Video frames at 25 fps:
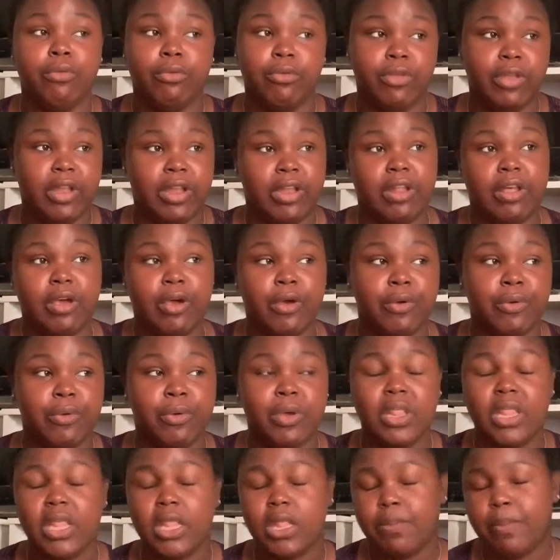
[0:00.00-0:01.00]
didn't
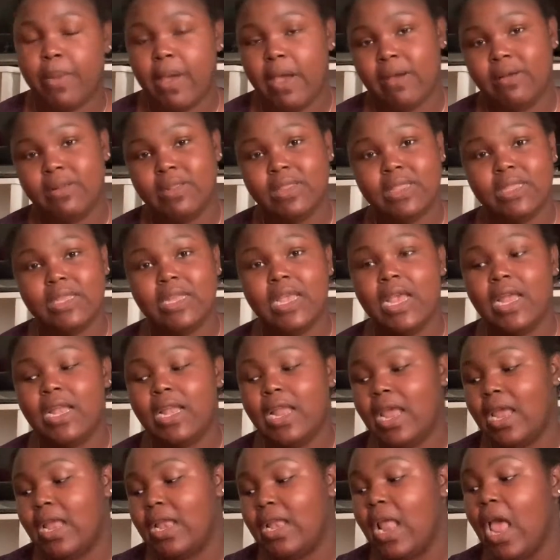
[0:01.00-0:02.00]
agree that the parents did,
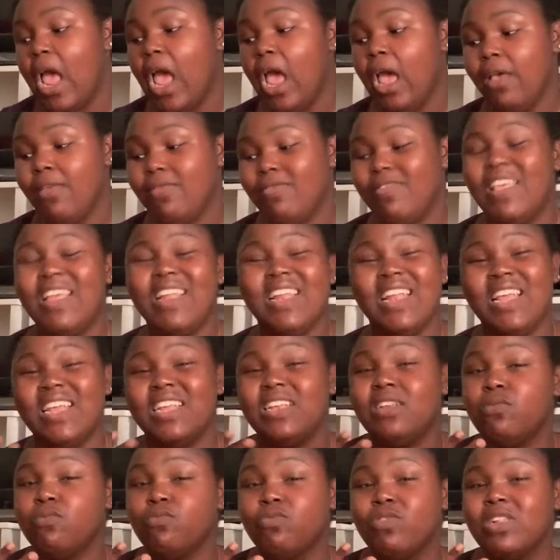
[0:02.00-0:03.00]
and they
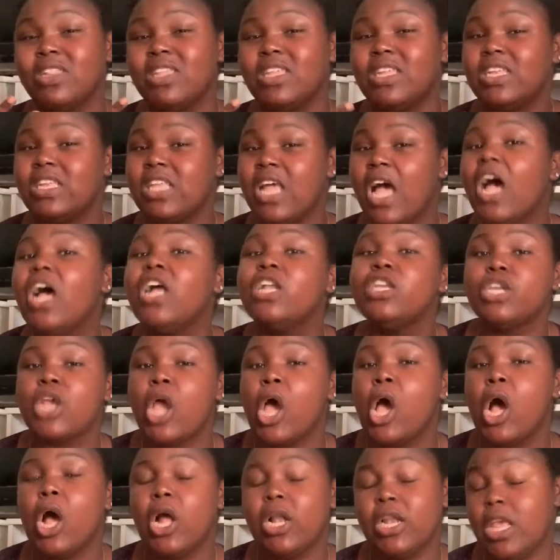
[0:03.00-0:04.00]
didn't really touch
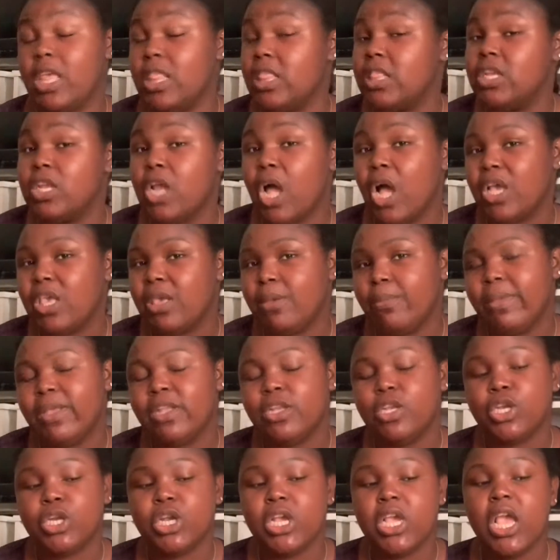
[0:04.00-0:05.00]
on in the
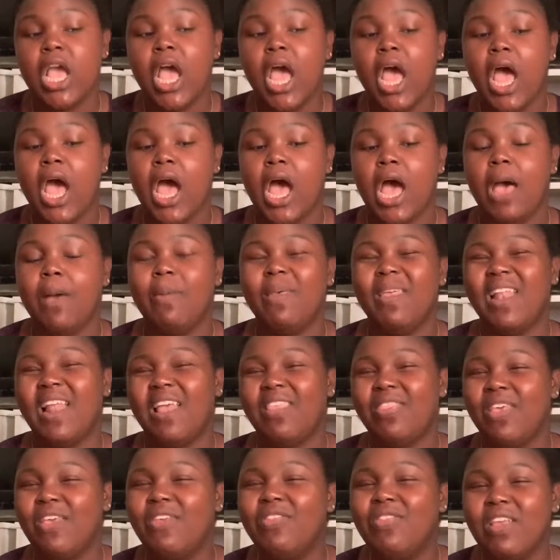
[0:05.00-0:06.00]
documentary, and I
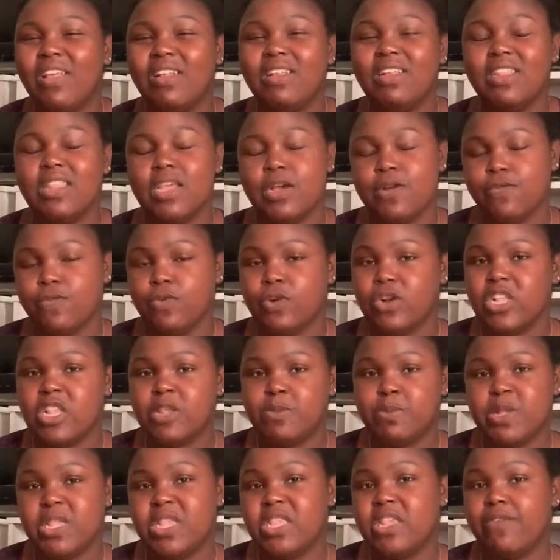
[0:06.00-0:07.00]
think they did that for a
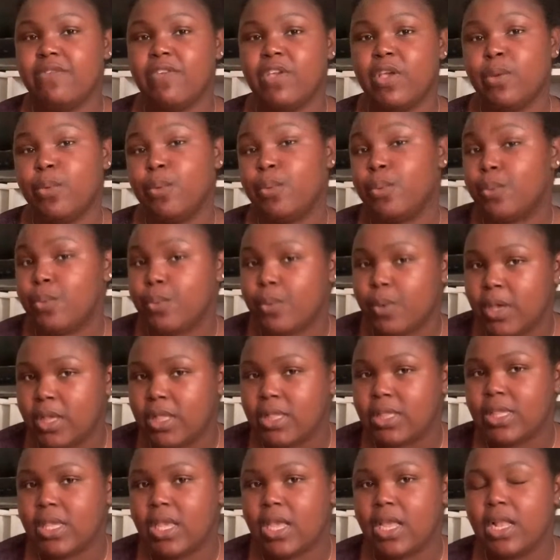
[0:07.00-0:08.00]
specific
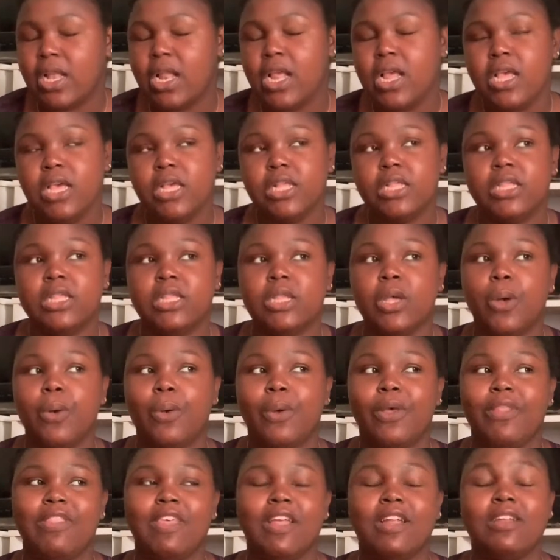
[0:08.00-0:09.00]
reason.
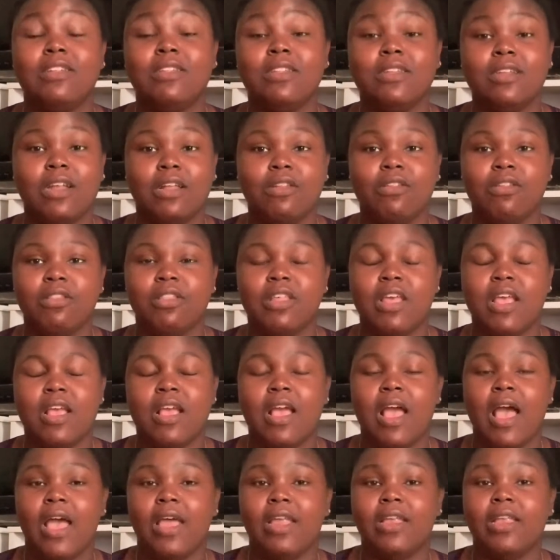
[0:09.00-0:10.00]
So that is another
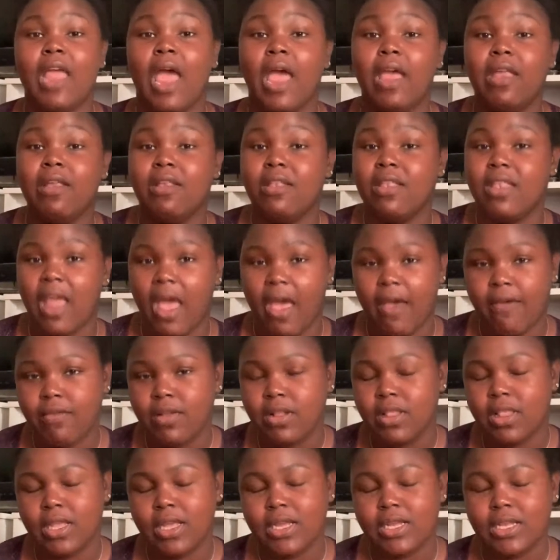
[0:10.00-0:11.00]
thing I
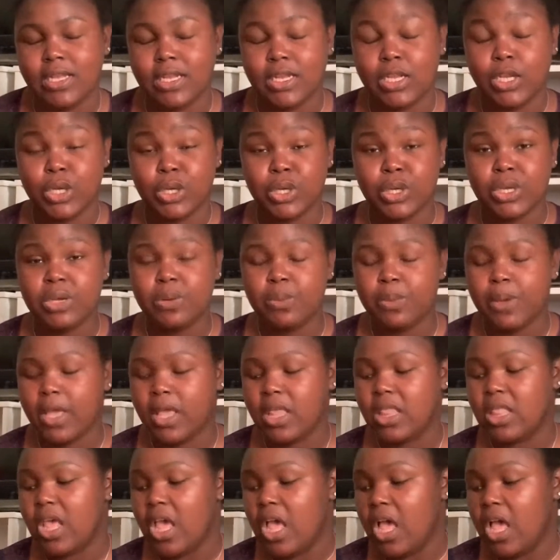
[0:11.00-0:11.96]
definitely didn't agree with,